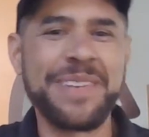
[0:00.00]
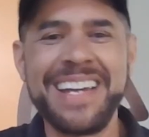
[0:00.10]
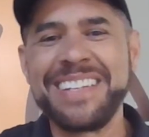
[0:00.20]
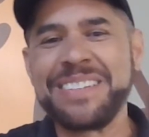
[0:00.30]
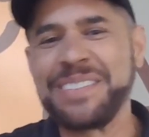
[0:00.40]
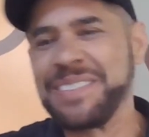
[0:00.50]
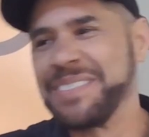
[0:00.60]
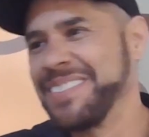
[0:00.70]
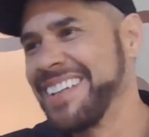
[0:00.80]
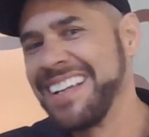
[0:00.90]
many of
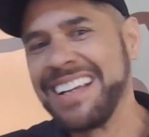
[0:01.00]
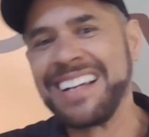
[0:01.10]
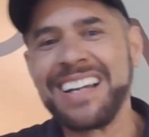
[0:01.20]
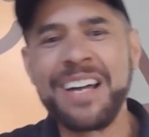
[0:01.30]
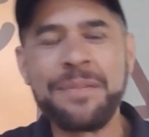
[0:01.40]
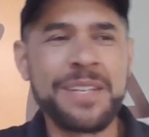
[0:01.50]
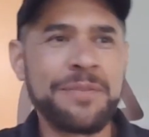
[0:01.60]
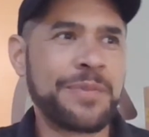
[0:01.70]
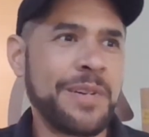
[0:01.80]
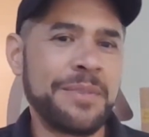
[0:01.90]
them. I mean,
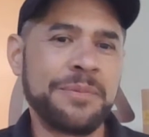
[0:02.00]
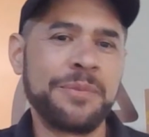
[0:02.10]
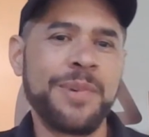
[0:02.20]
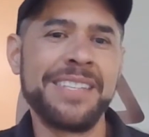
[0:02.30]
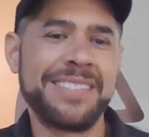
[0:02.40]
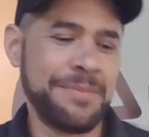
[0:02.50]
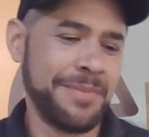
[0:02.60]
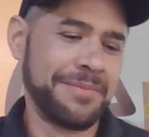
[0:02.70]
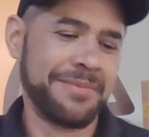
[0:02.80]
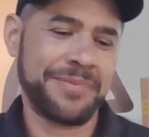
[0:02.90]
from
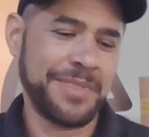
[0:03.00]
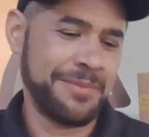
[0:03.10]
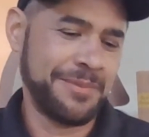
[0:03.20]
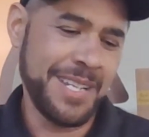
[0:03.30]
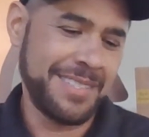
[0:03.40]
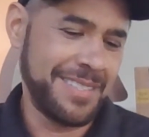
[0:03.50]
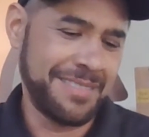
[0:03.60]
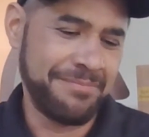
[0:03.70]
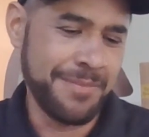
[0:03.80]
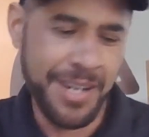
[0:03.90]

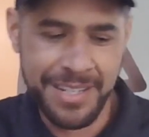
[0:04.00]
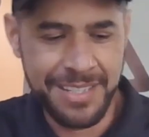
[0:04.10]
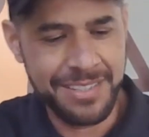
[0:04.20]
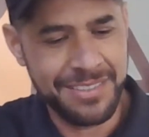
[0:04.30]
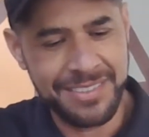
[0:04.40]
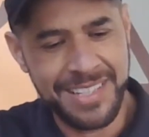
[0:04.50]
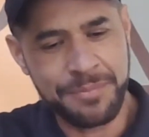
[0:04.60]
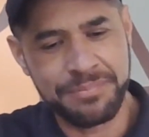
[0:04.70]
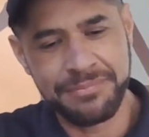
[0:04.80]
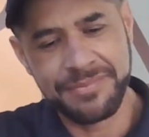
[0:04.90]
wasted money on, like,
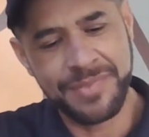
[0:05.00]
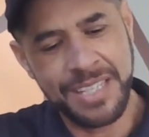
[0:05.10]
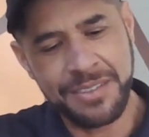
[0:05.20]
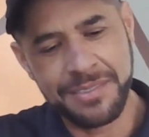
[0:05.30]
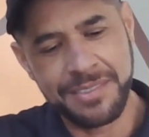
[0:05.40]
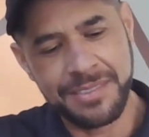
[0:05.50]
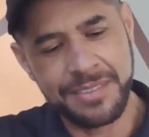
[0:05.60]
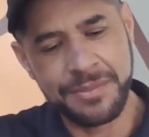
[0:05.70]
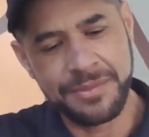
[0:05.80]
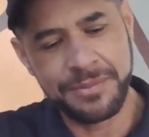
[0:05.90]
you know,
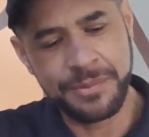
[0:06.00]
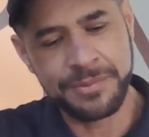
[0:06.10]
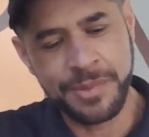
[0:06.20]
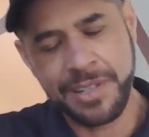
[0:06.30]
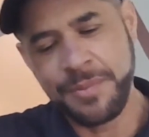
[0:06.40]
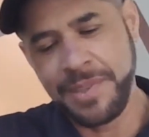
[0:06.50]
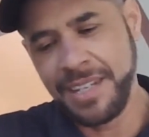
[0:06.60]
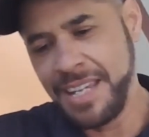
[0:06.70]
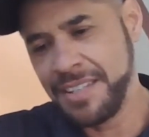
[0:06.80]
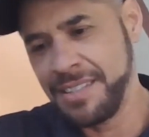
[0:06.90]
working with
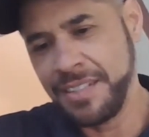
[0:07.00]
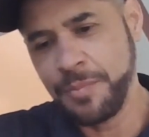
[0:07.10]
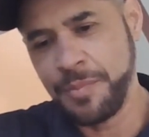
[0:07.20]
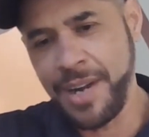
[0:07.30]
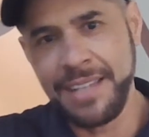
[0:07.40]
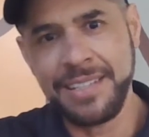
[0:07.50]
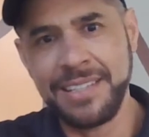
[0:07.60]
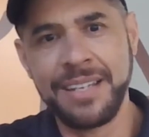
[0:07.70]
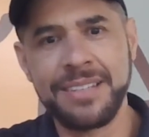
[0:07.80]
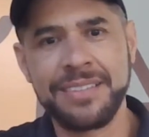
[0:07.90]
an agency and branding
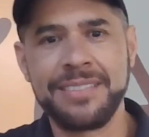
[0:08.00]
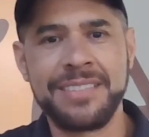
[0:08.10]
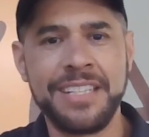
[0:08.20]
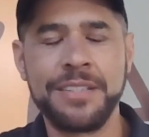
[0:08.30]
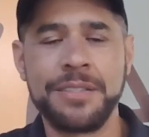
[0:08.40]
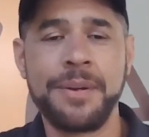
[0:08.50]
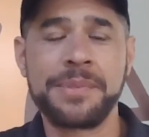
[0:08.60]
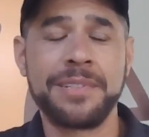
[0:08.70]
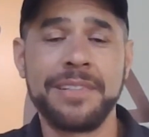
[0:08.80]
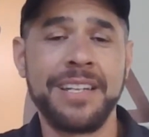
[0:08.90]
that didn't do
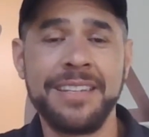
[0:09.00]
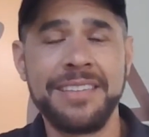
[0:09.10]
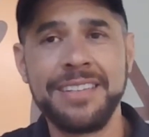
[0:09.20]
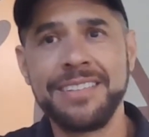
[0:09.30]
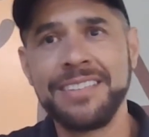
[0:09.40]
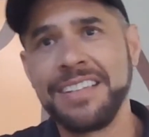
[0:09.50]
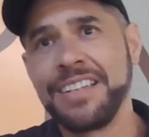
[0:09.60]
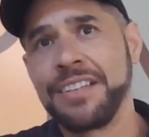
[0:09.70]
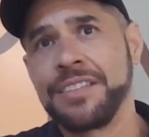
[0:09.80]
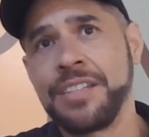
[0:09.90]
absolutely anything,
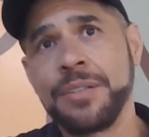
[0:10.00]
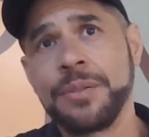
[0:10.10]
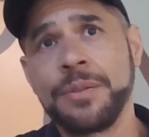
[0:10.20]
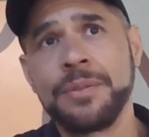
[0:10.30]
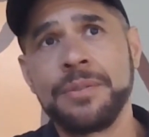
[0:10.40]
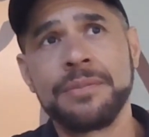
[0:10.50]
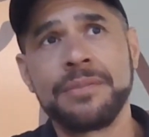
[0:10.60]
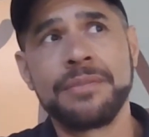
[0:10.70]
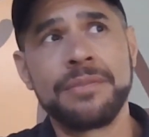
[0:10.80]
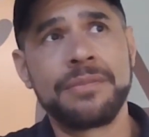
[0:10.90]
to
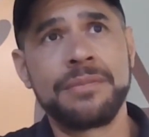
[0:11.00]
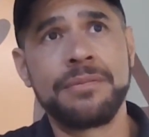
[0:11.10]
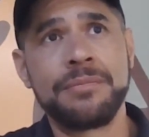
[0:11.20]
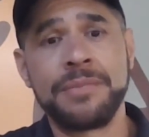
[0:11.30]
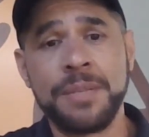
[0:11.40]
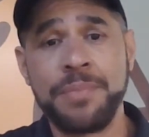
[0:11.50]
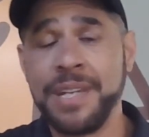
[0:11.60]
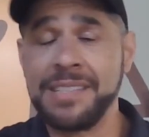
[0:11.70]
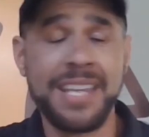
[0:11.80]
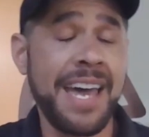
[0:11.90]
the
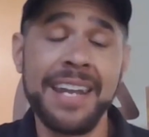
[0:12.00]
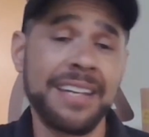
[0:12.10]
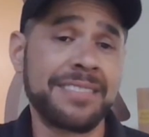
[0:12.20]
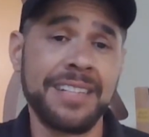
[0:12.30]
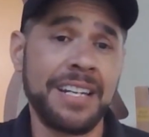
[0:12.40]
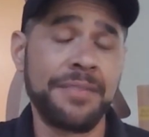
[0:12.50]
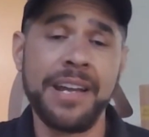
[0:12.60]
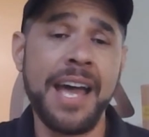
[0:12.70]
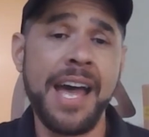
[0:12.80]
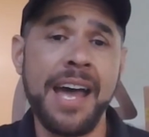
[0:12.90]
biggest headaches that I ever
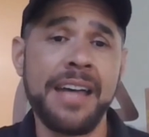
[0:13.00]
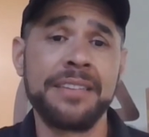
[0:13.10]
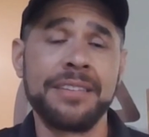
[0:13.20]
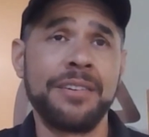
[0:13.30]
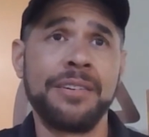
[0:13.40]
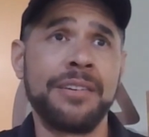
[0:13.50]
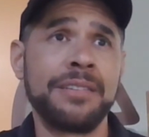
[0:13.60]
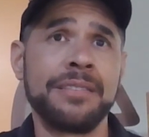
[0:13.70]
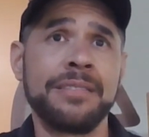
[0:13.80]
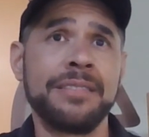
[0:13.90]
had
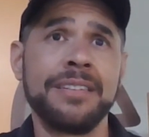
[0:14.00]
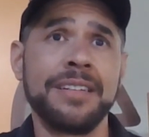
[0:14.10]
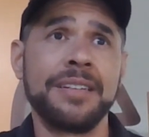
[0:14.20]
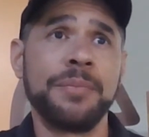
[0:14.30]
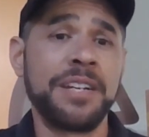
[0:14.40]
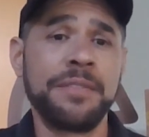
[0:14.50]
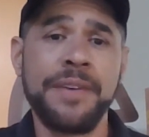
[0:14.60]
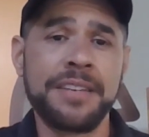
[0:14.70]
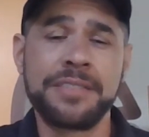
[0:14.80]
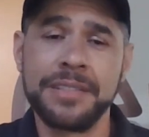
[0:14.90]
on
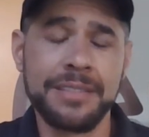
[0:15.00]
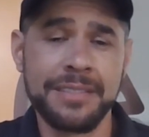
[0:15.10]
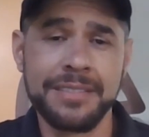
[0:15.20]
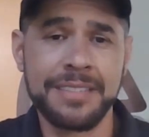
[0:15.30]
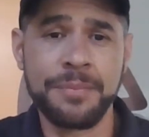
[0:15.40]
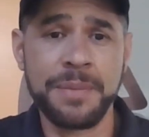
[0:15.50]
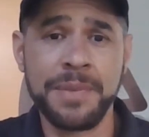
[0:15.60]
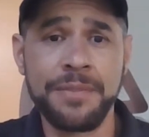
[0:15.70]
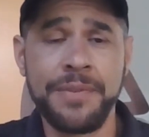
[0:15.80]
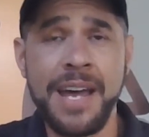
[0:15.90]
manufacturing. I mean,
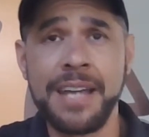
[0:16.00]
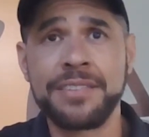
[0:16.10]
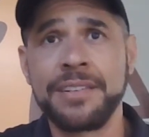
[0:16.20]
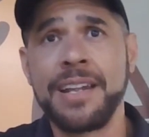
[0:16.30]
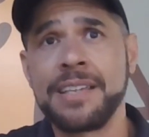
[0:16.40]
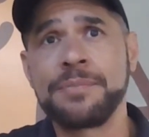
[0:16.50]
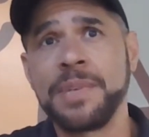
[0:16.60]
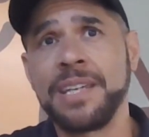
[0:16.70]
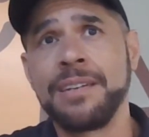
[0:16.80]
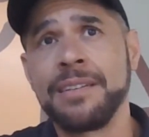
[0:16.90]
manufacturing has
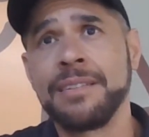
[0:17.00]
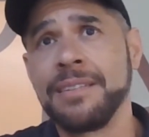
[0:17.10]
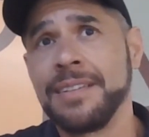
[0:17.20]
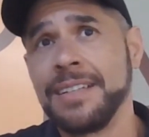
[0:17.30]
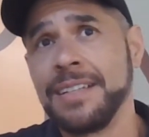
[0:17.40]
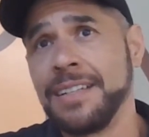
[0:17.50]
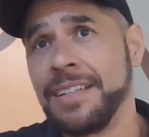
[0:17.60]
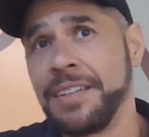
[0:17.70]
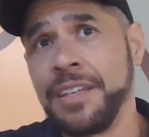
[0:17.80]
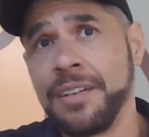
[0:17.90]
been,
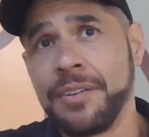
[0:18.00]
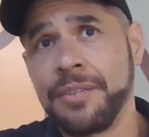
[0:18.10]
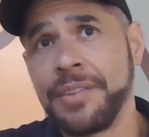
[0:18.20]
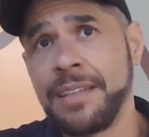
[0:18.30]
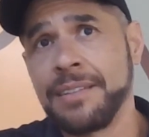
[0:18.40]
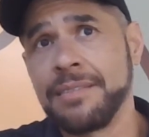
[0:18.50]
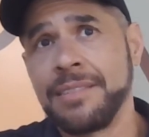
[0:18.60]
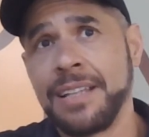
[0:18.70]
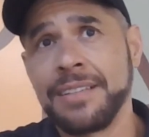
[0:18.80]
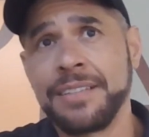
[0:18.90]
you know,
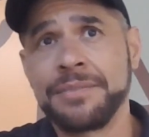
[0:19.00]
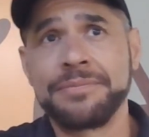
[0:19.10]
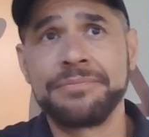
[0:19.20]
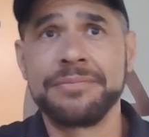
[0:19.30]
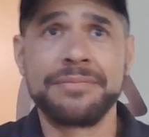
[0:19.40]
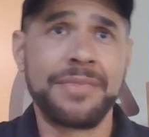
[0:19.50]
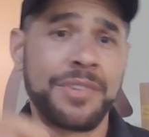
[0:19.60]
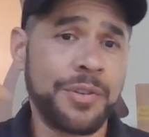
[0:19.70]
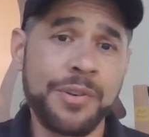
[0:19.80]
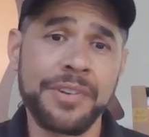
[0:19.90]
that little
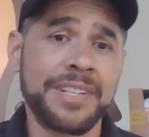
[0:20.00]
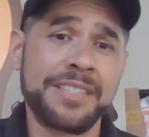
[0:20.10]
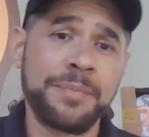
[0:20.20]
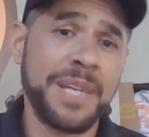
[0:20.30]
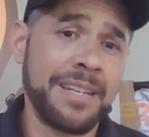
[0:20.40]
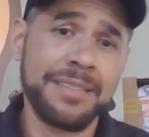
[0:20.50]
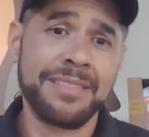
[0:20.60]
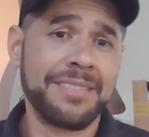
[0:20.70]
thorn that's been